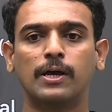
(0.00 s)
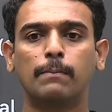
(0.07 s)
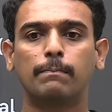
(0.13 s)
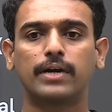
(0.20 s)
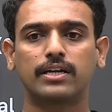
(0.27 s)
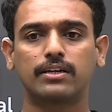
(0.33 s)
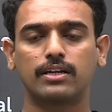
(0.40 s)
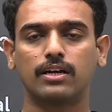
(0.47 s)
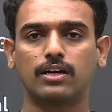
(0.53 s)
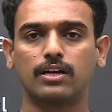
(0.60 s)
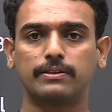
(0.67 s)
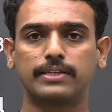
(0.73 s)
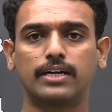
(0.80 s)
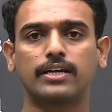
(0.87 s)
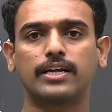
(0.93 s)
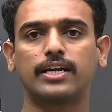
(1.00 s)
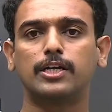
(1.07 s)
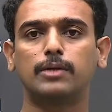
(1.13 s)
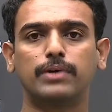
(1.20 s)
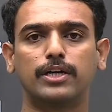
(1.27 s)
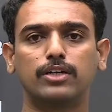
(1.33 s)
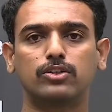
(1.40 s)
But that again
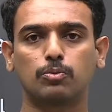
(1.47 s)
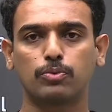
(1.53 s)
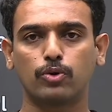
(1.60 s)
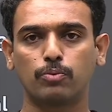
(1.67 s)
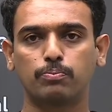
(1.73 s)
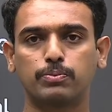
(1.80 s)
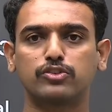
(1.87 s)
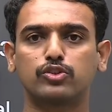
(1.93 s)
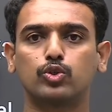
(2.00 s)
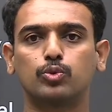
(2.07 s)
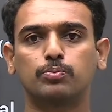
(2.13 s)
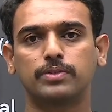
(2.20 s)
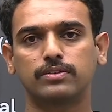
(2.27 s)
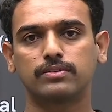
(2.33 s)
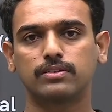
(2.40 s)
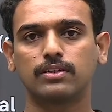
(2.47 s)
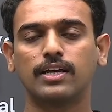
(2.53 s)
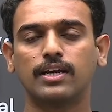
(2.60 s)
depends upon person to person.